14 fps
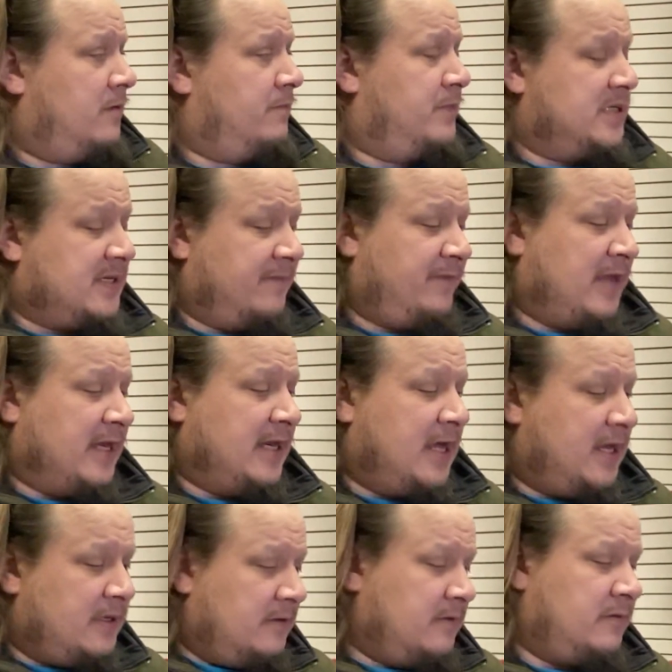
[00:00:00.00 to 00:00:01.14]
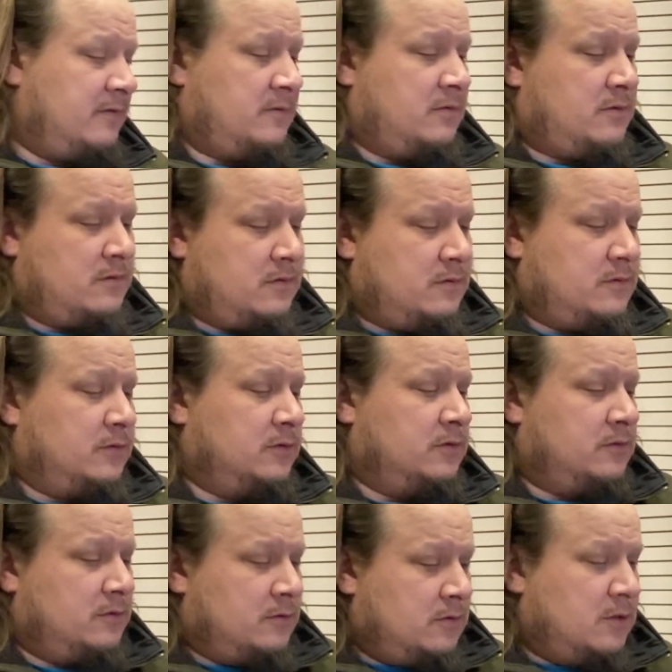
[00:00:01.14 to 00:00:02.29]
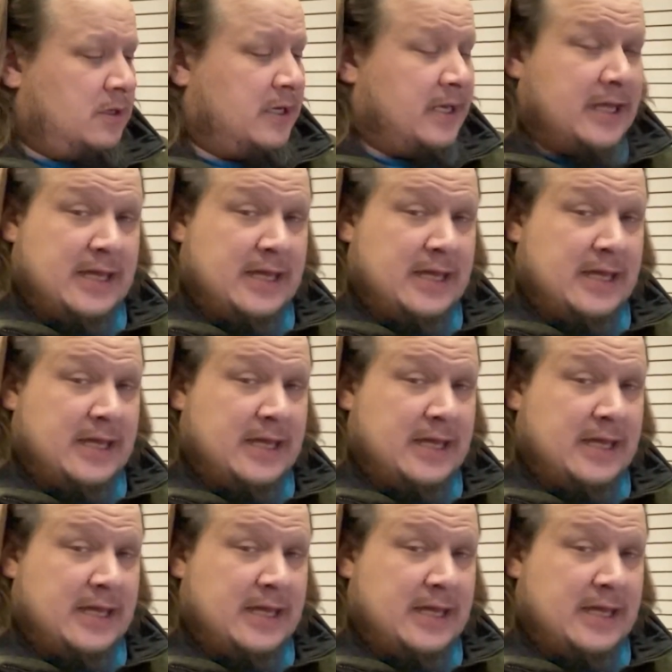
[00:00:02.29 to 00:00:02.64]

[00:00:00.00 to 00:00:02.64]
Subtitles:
B7 flat 9,